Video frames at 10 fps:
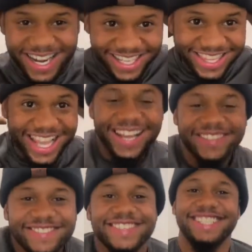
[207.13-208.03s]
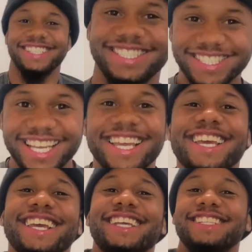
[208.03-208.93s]
got that I want to
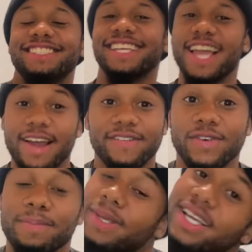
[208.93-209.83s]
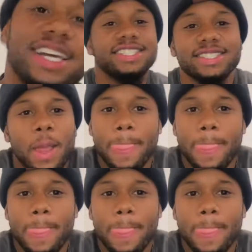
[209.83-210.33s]
take it down from, because